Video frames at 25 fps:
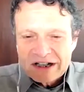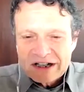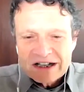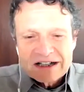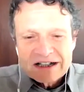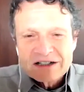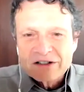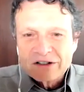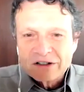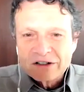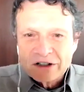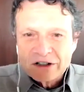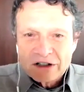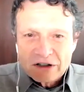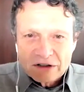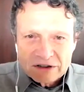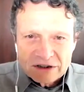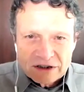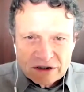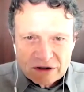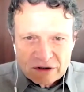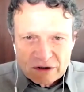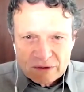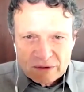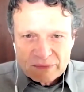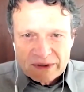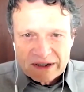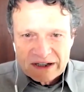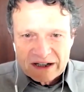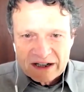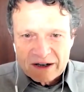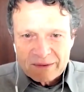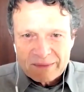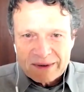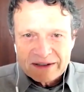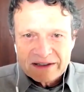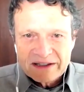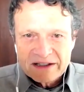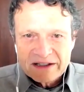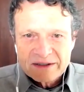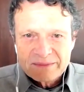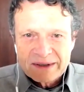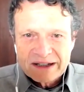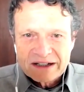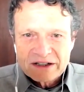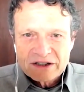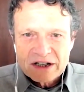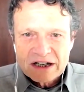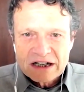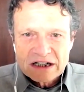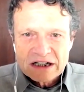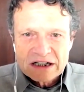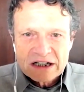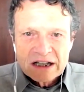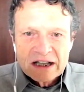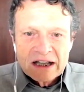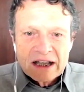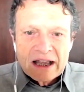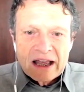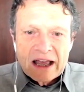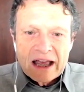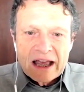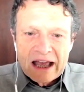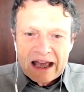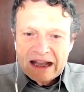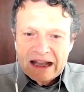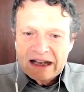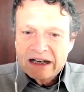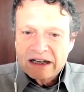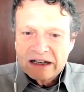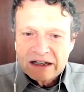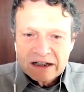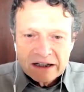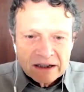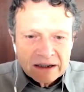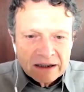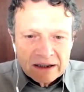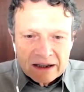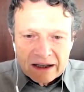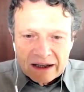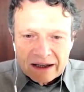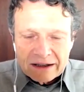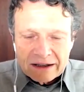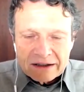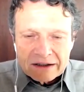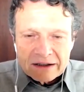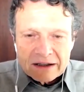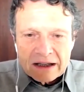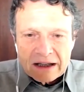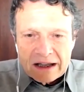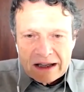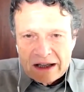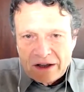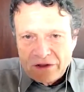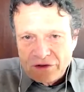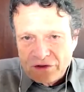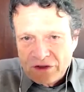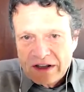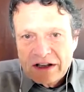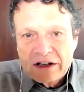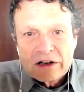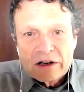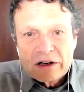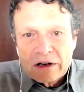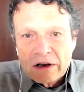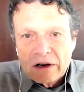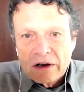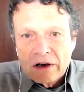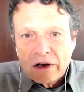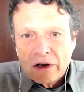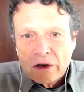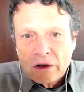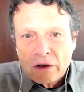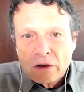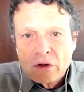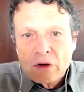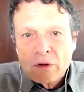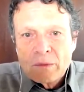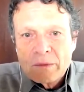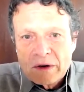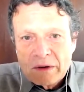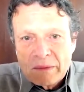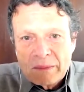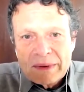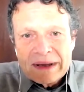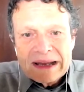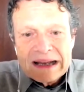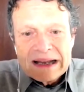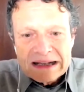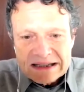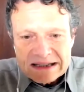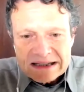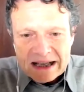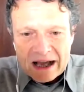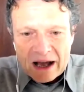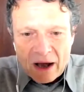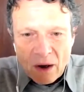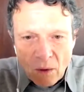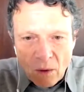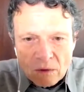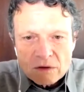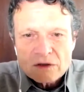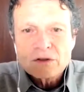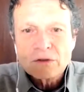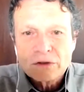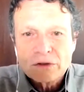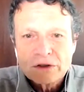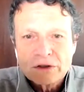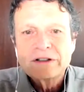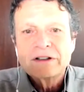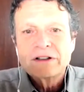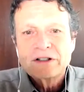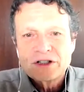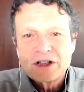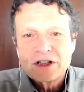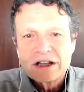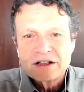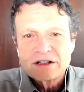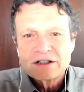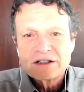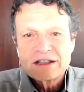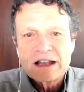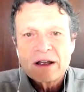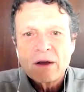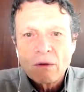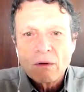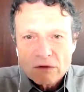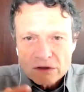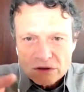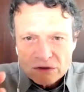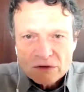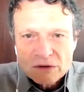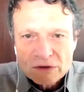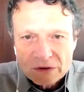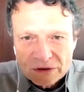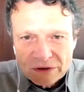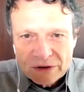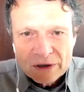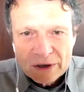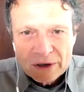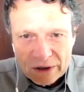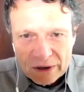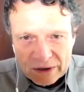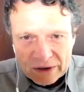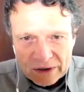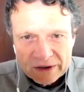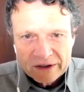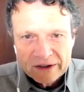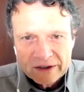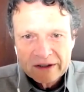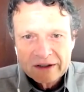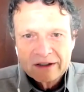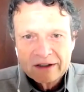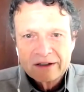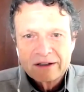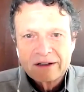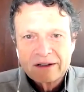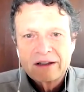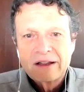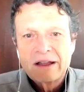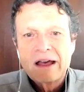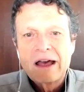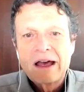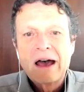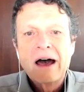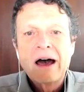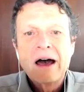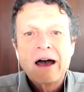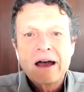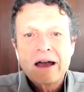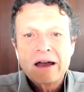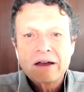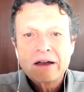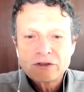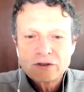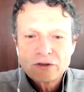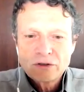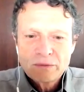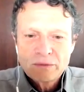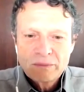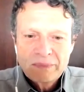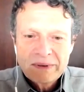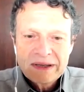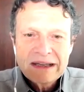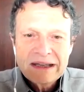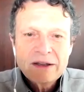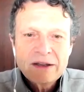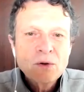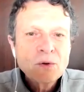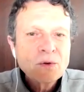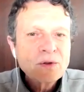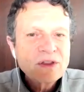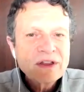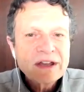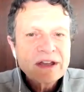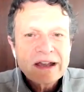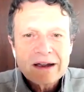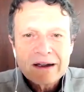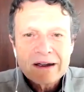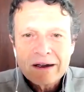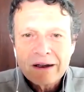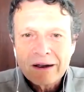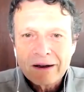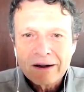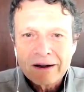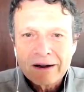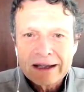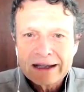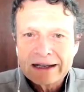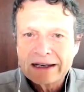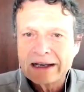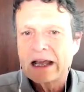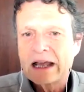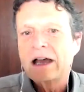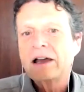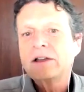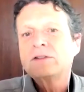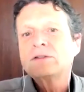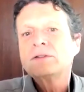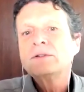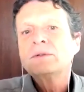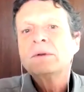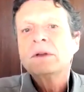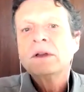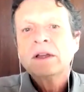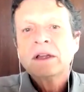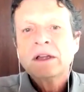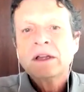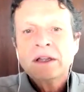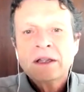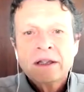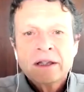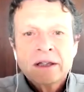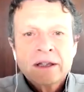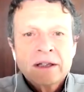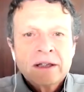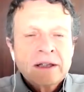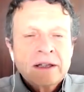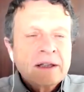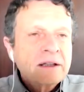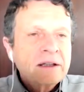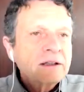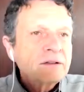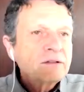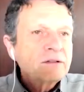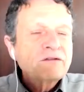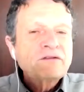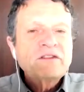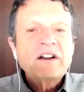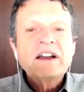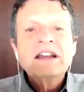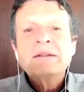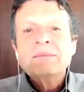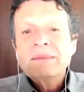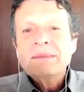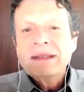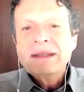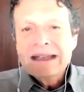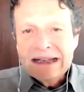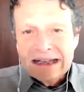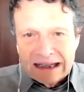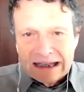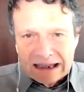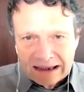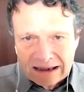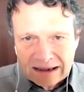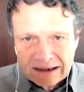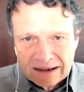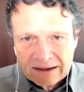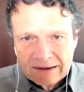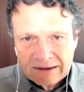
is going to continue bringing about this big change, and I think human beings are also going to change. They're also going to learn how to be who they are and how to to find meaning.